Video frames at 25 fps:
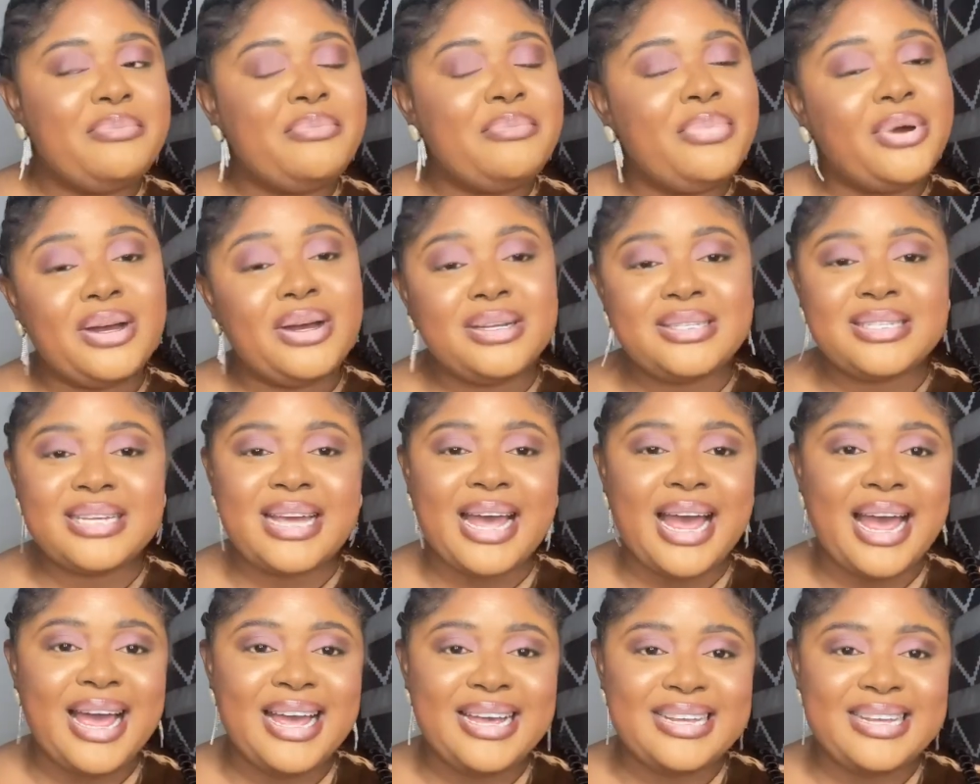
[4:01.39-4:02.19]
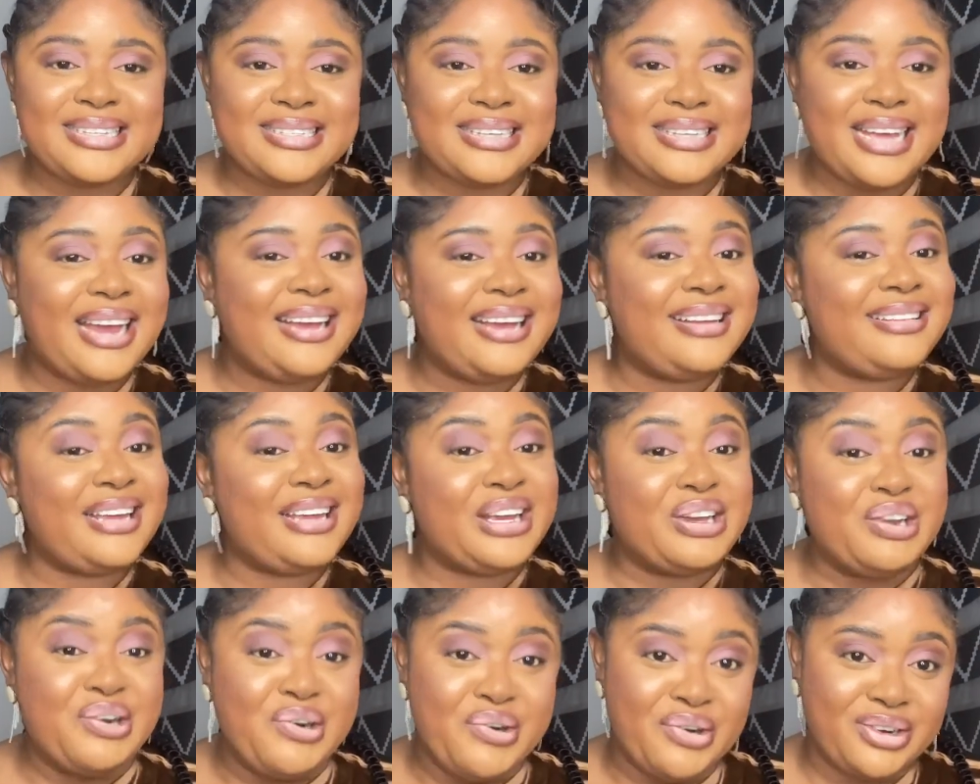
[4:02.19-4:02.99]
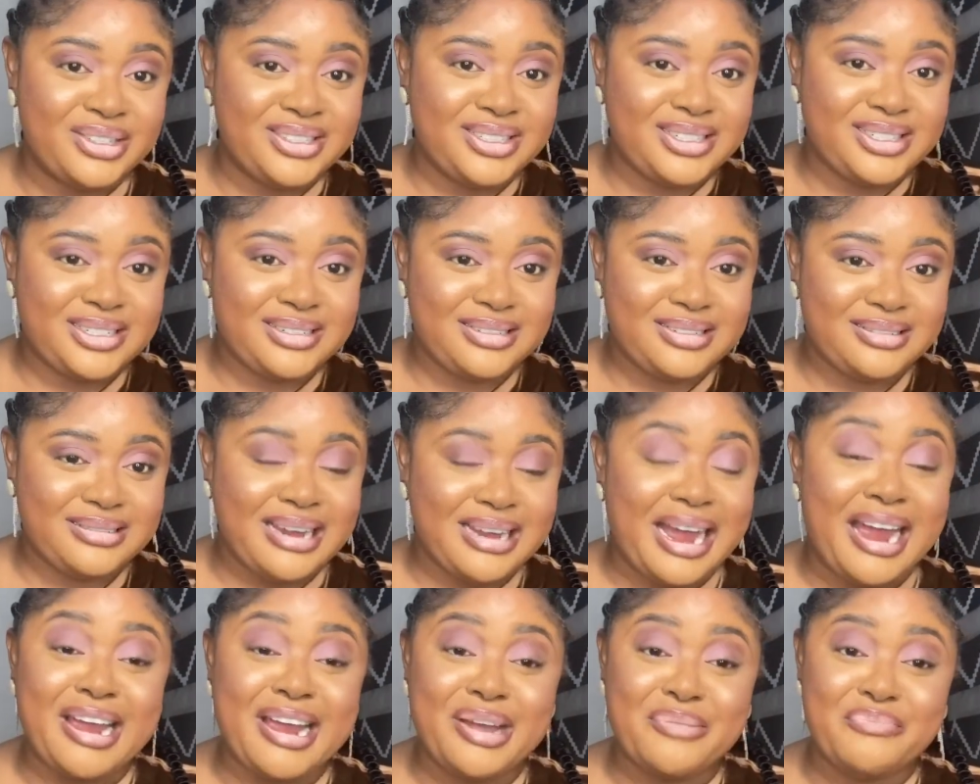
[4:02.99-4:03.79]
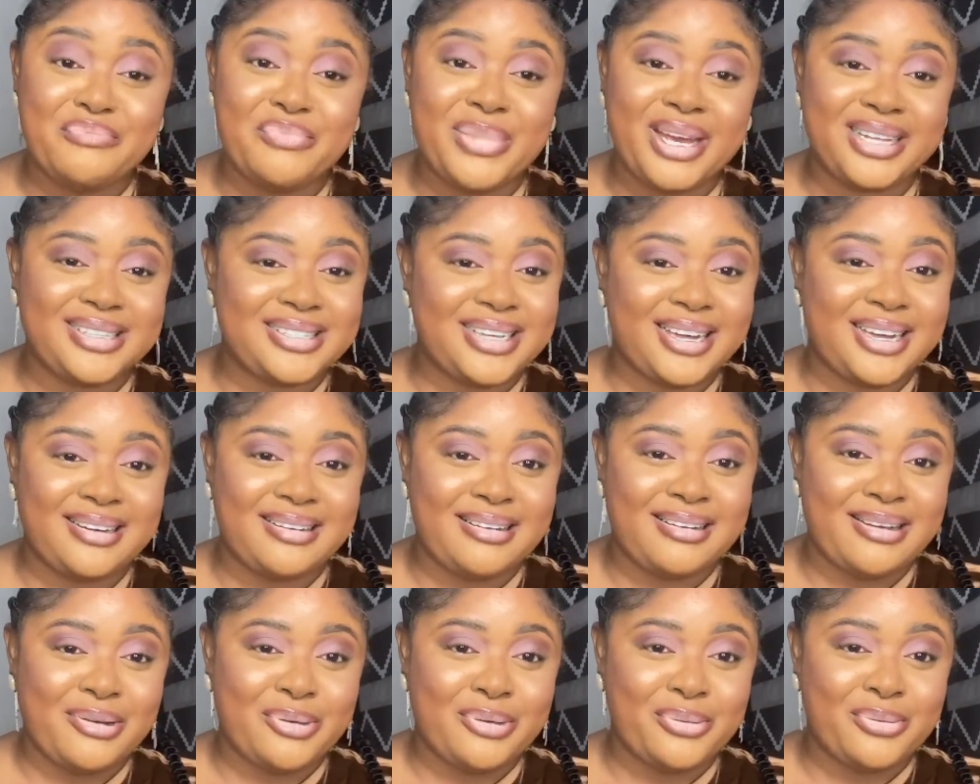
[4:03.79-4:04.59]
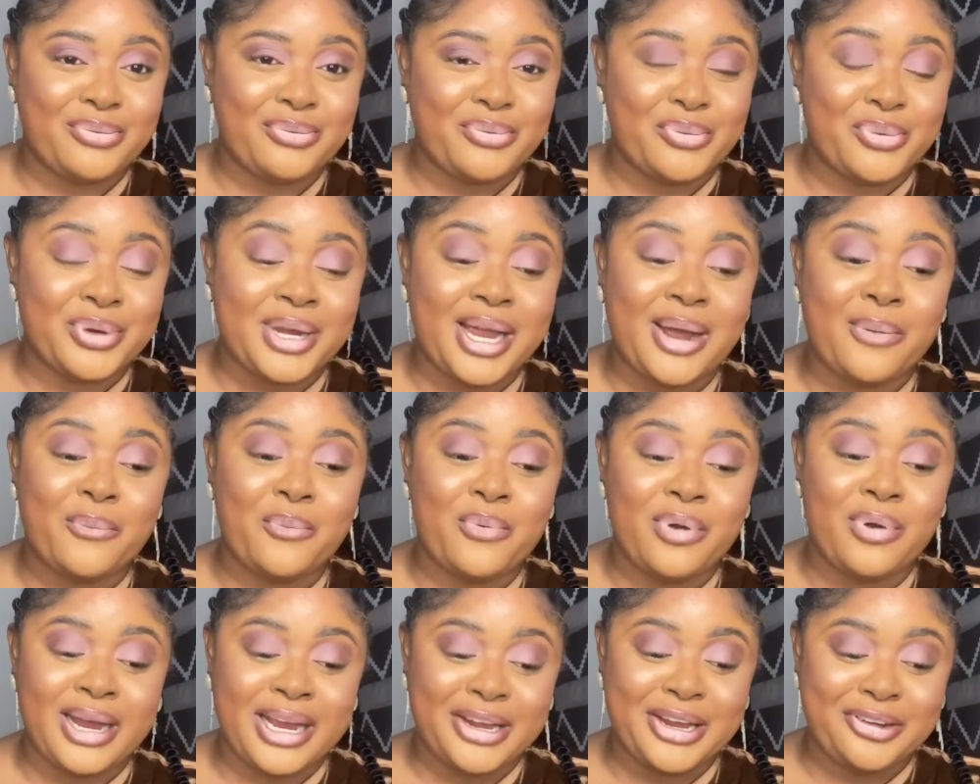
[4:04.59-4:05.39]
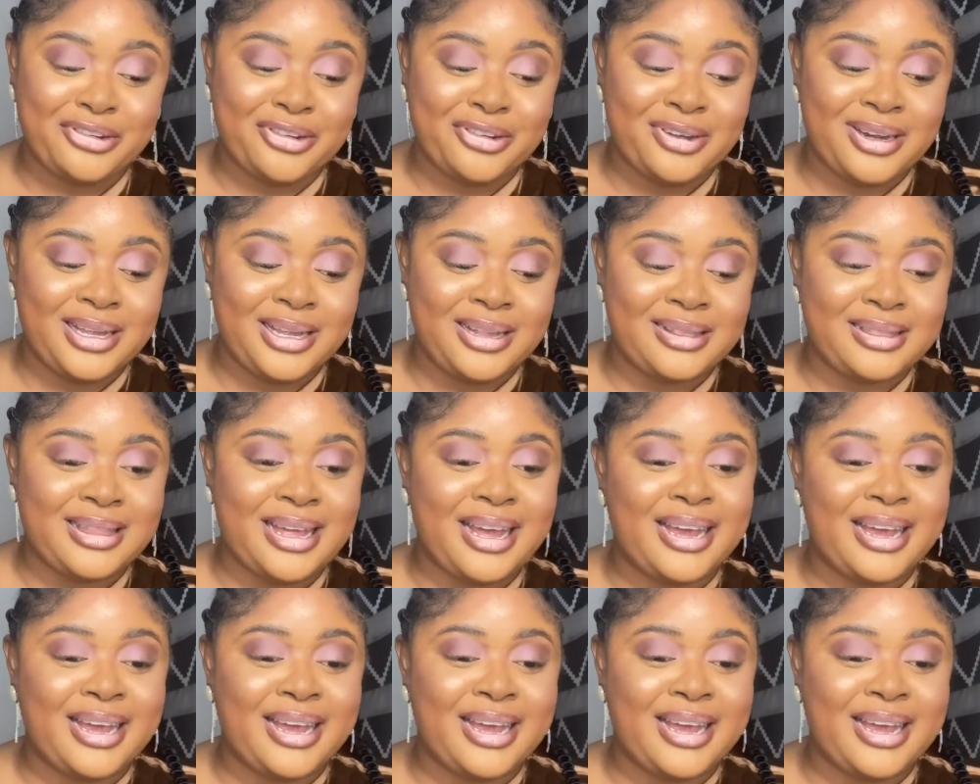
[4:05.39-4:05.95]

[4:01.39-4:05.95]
But guys, I thank God I am better now. We are working on it.